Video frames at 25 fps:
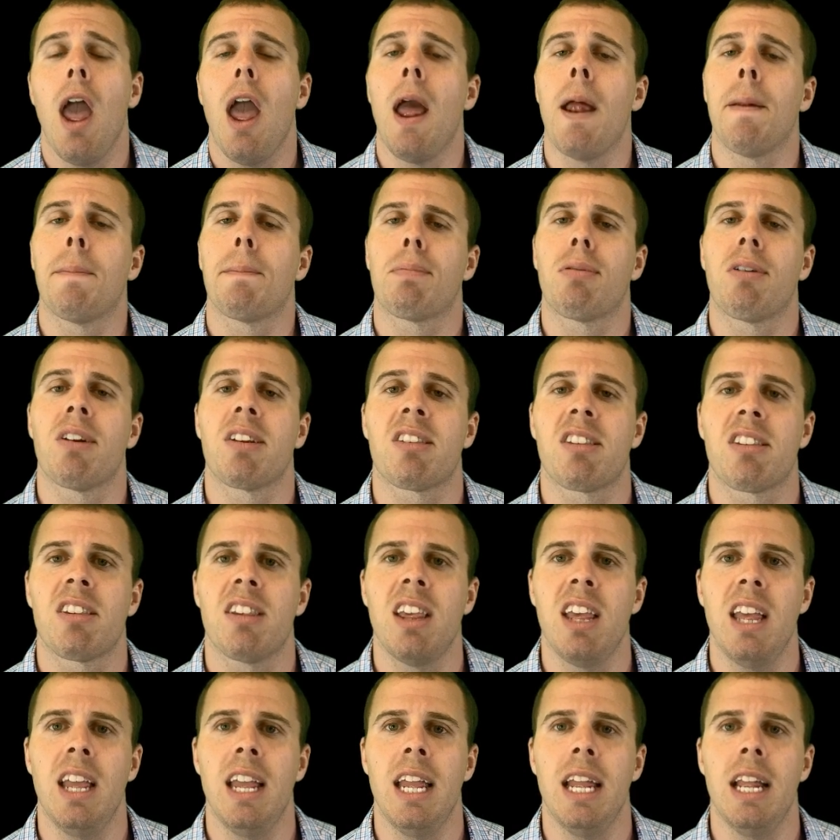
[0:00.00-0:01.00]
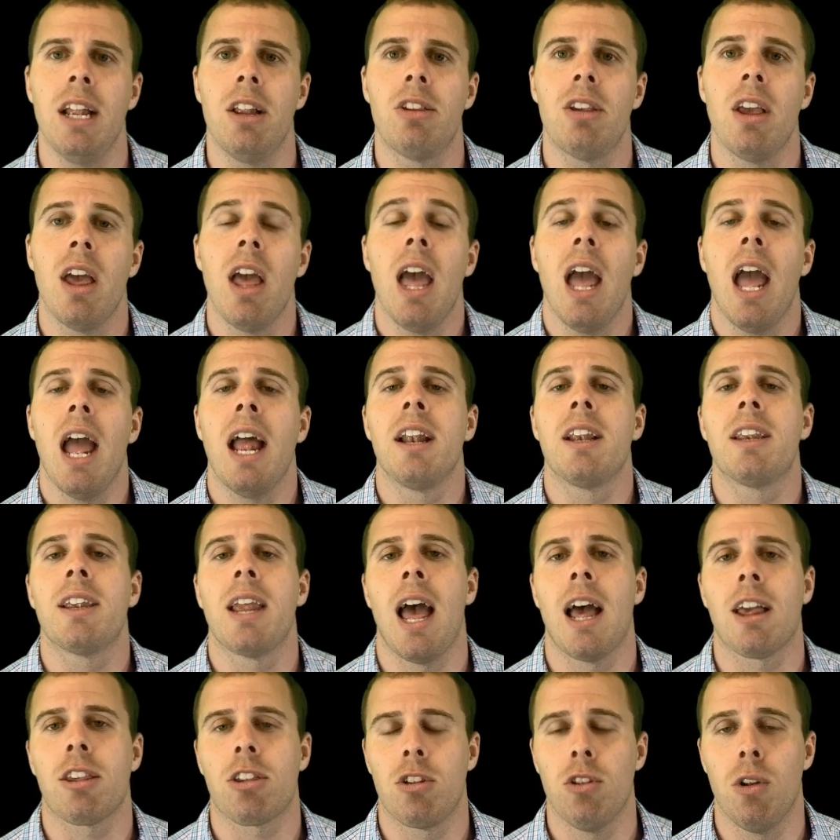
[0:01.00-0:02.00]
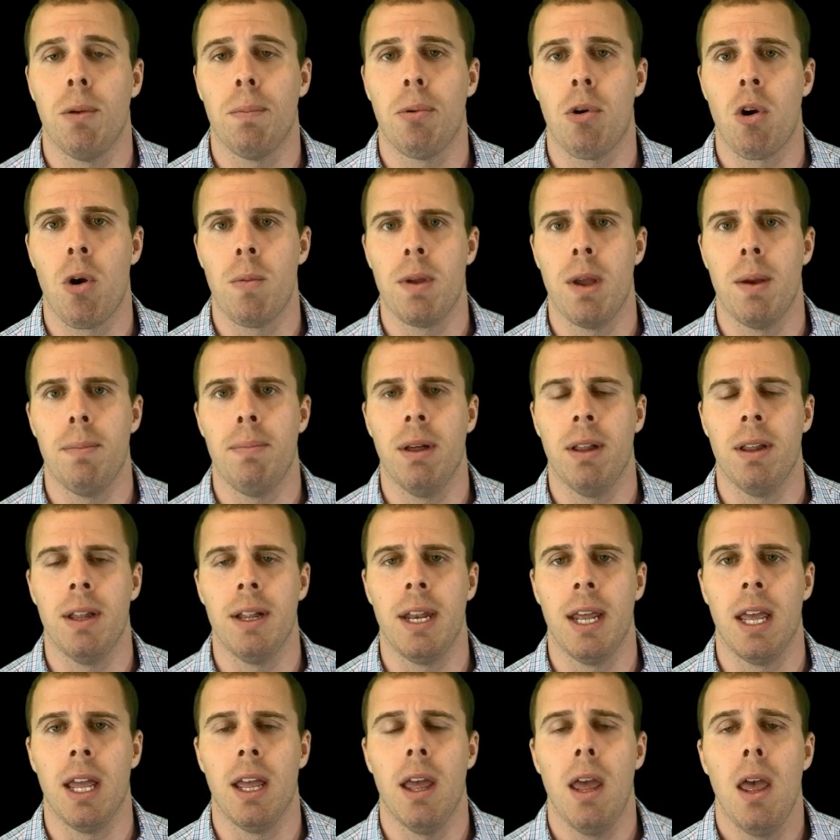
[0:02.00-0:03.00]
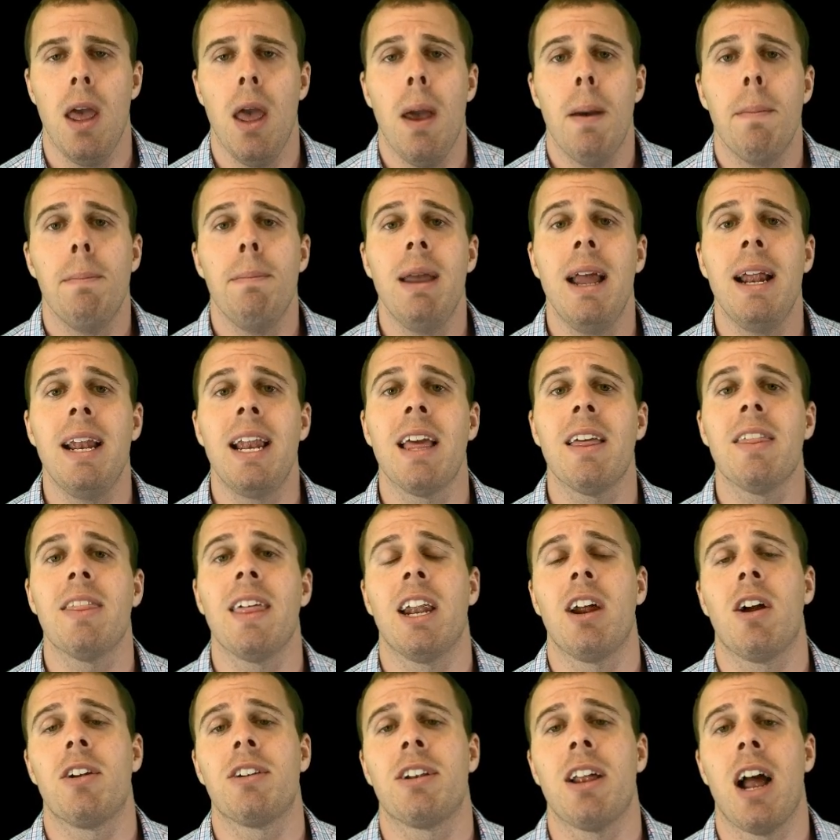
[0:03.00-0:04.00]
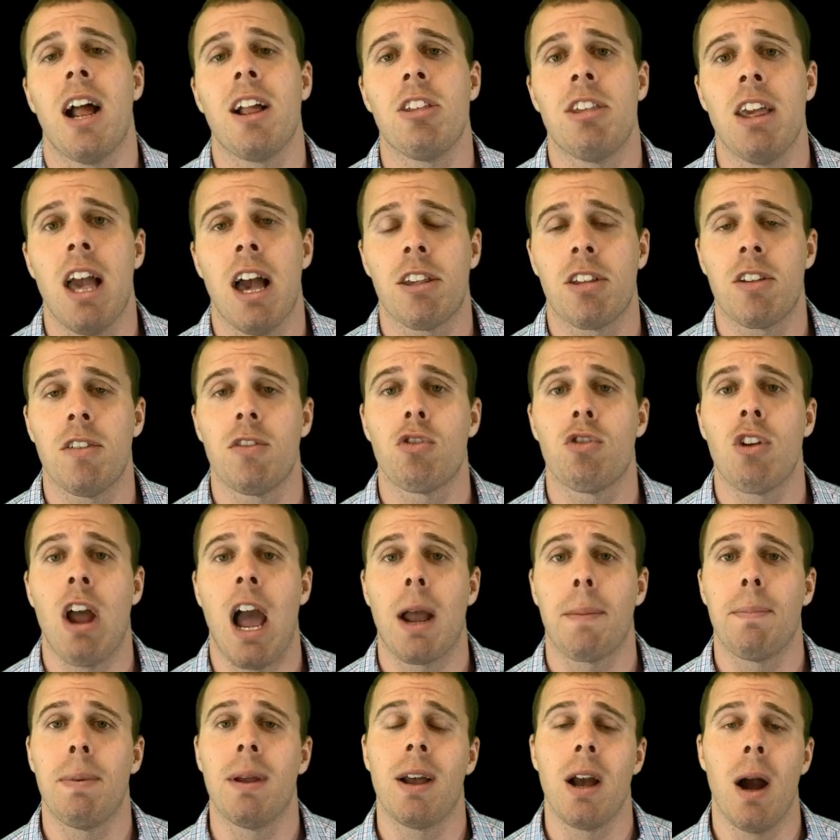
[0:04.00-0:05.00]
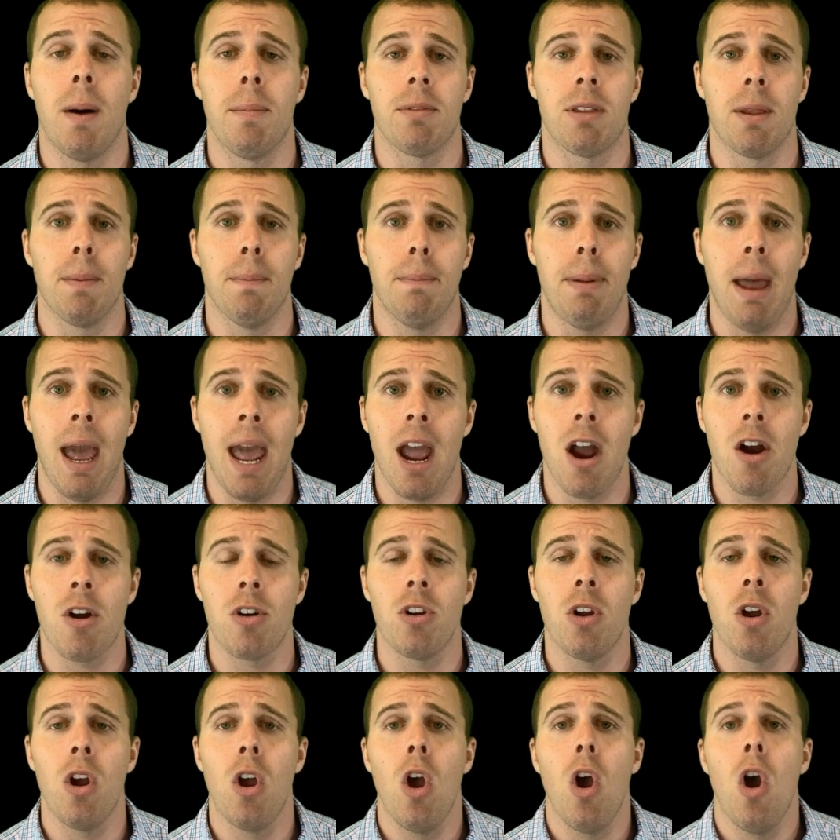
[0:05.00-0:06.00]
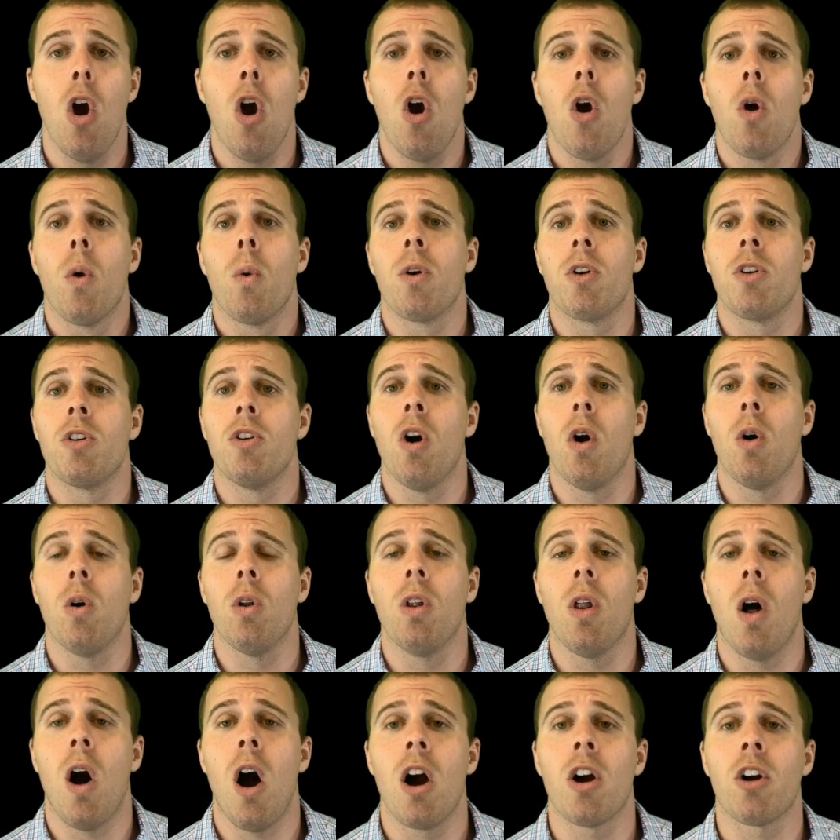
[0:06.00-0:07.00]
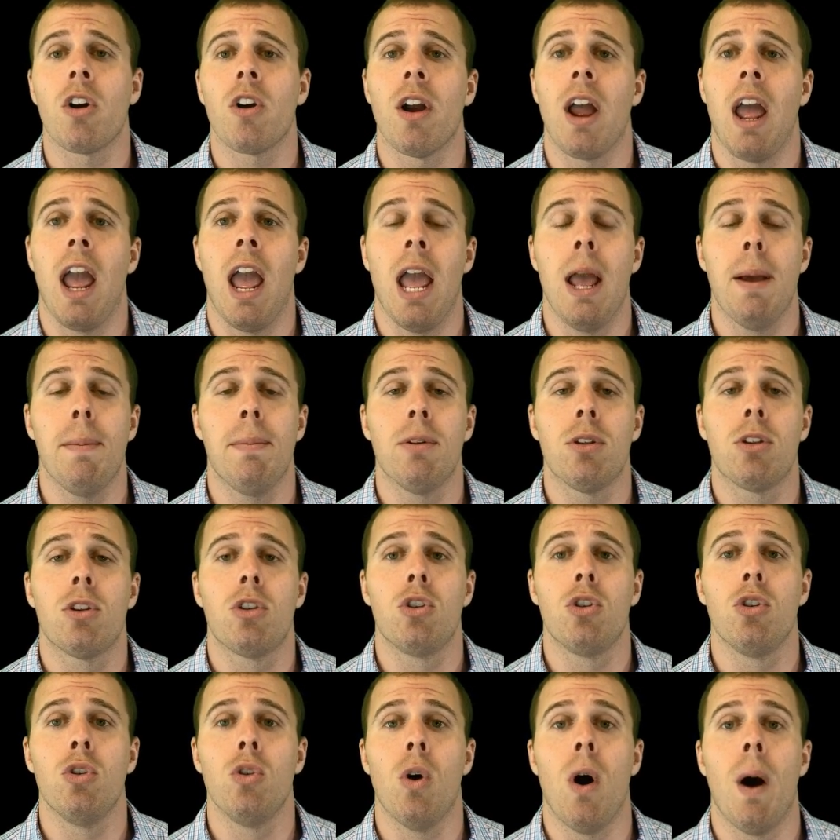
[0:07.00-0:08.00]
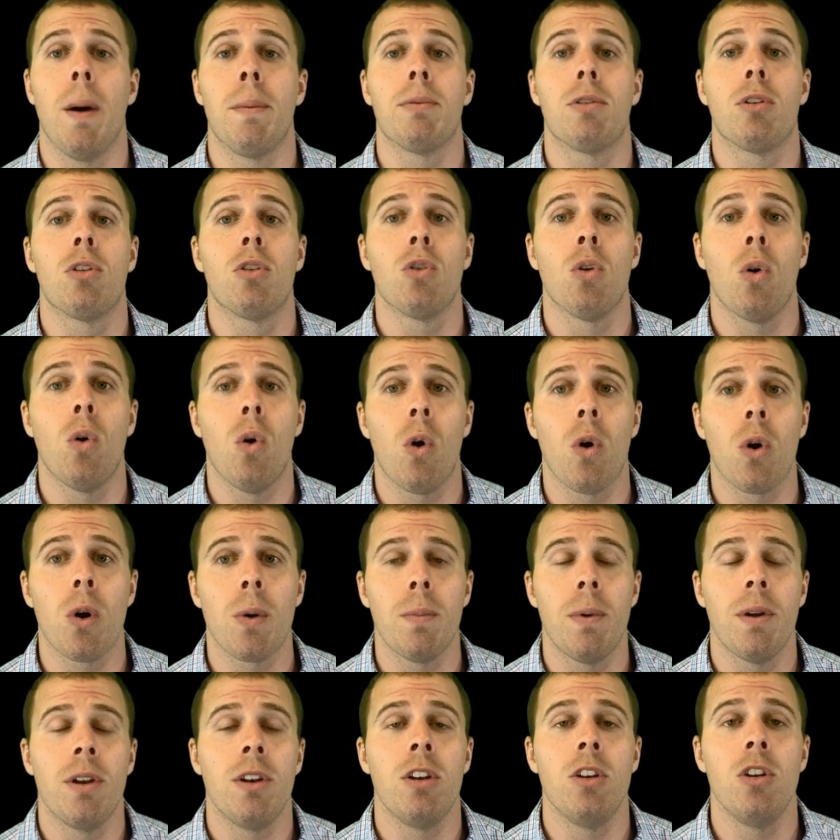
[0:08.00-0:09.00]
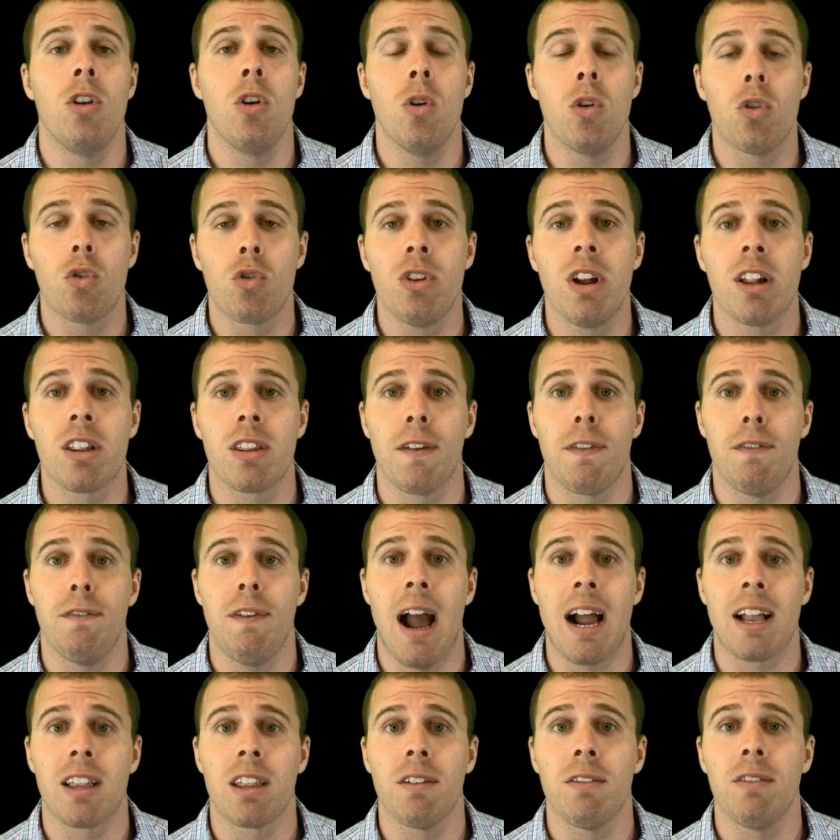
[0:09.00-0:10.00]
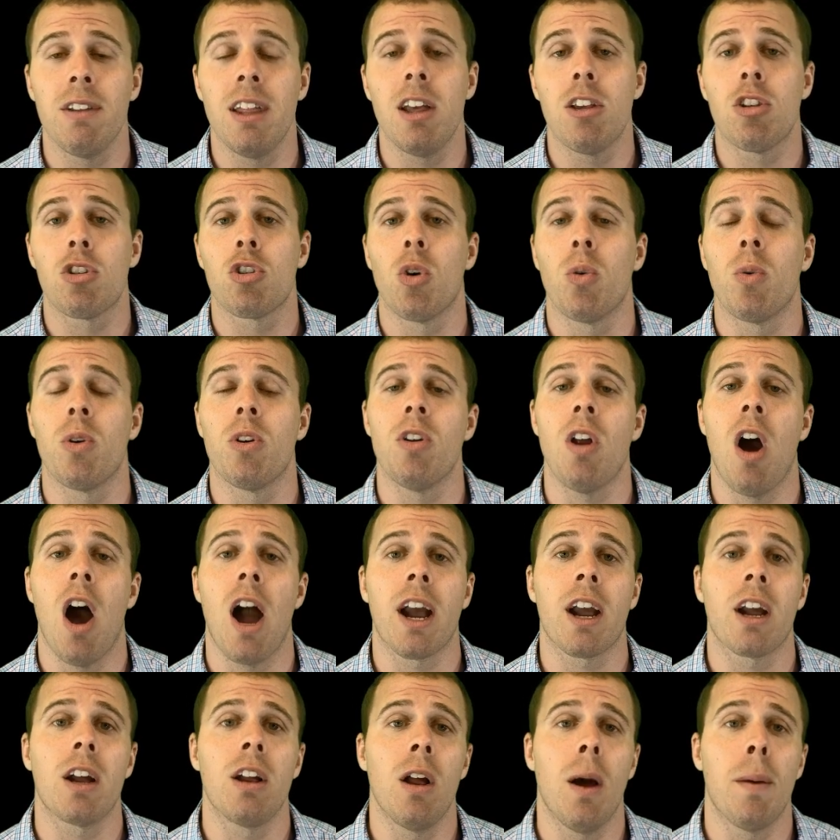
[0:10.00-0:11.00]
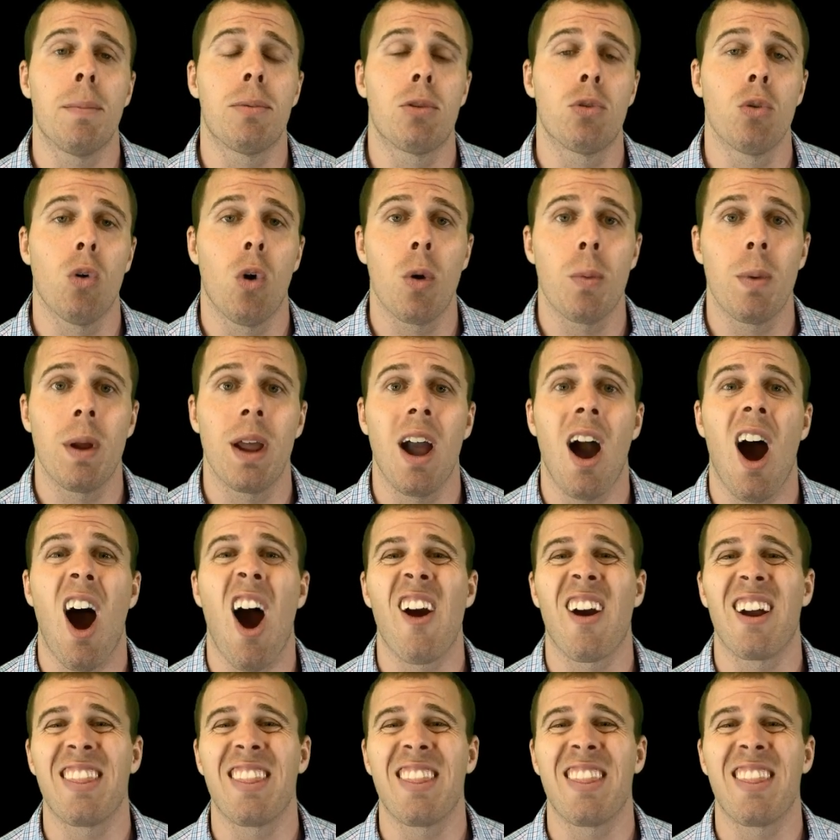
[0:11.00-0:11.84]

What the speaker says: it precedes intestinal permeability, meaning that our digestive tract becomes impaired. We're no longer able to absorb nutrients effectively, so we're not absorbing